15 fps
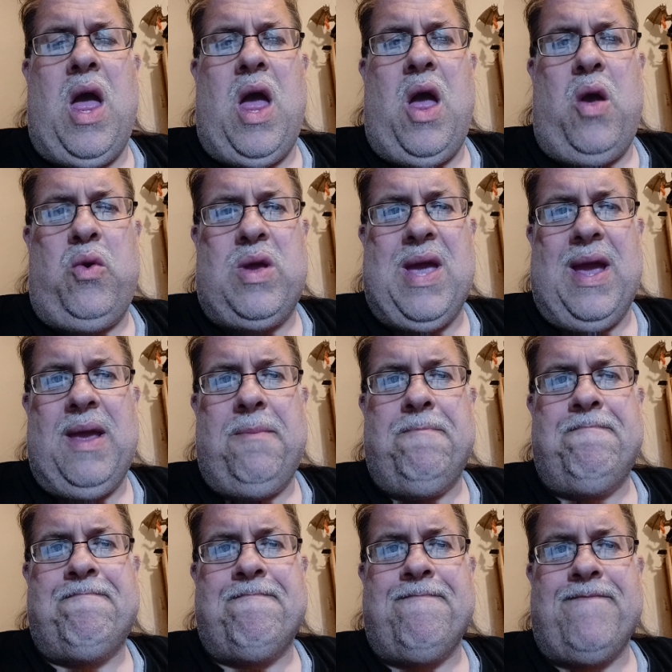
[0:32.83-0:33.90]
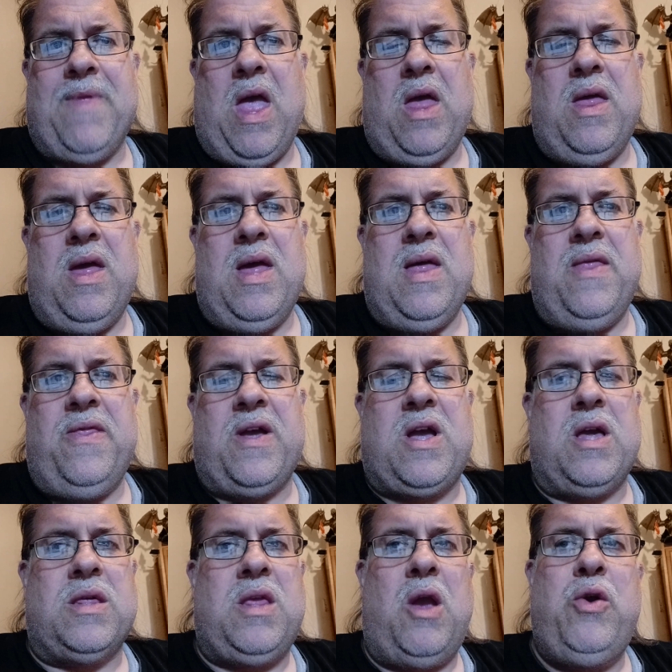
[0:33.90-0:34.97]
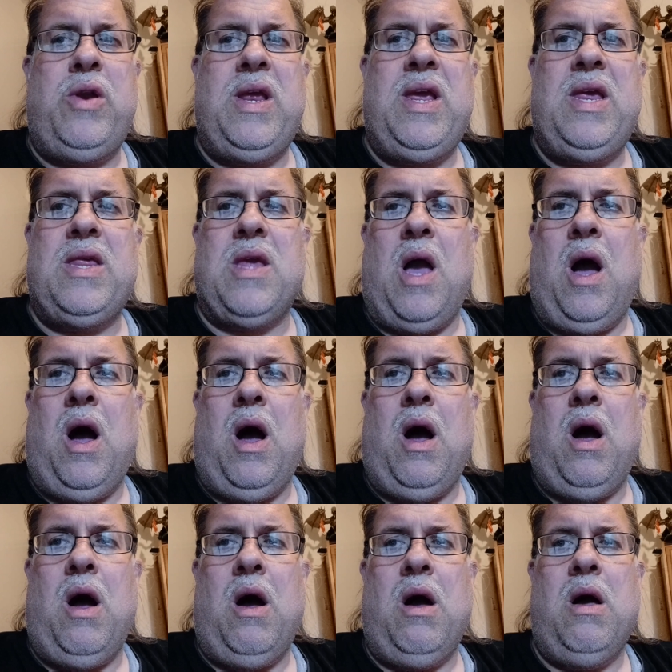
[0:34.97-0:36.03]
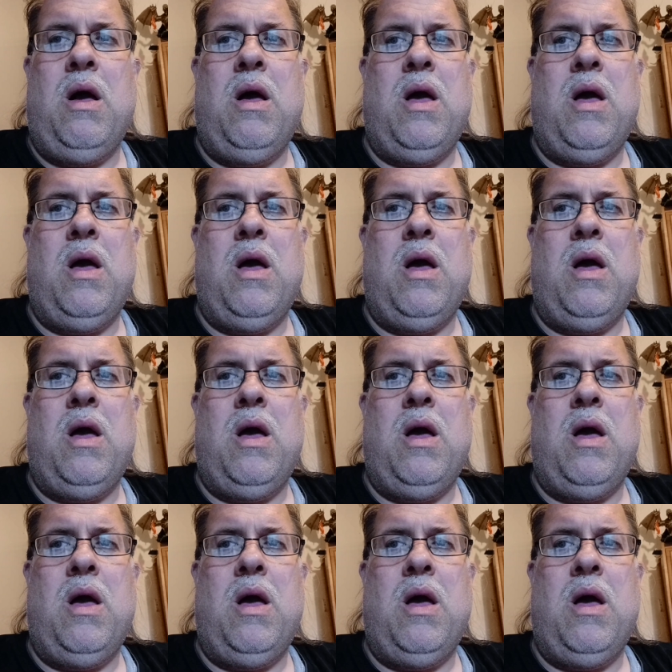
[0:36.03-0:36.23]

Okay, the Custodes are